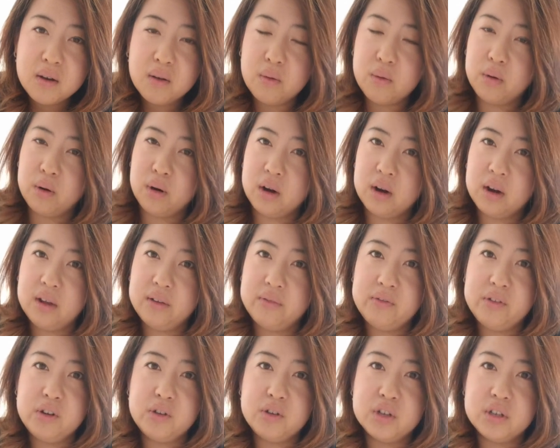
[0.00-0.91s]
or
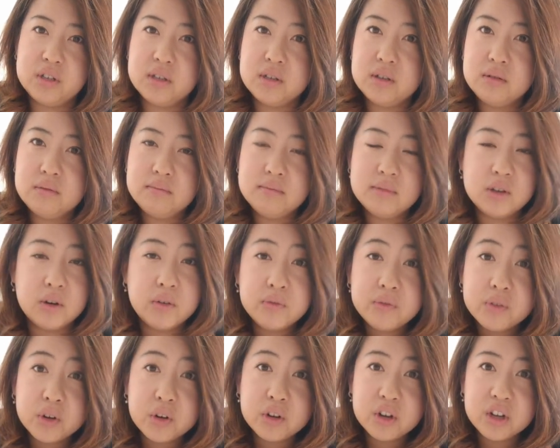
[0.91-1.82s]
if you just
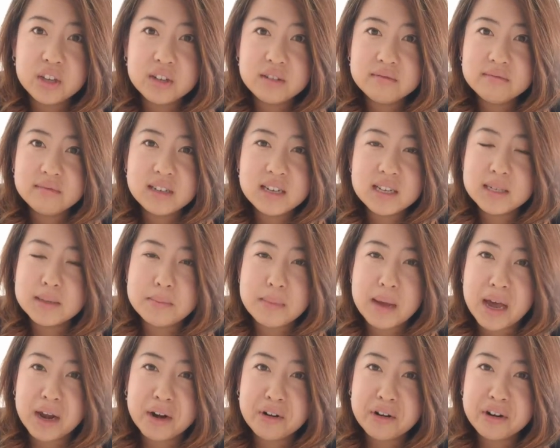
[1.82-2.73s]
don't feel good, it doesn't
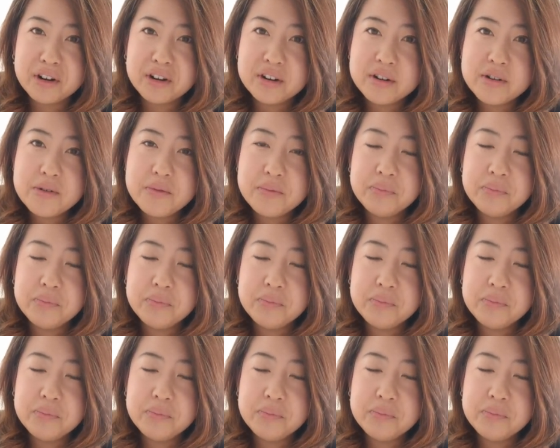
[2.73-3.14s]
matter.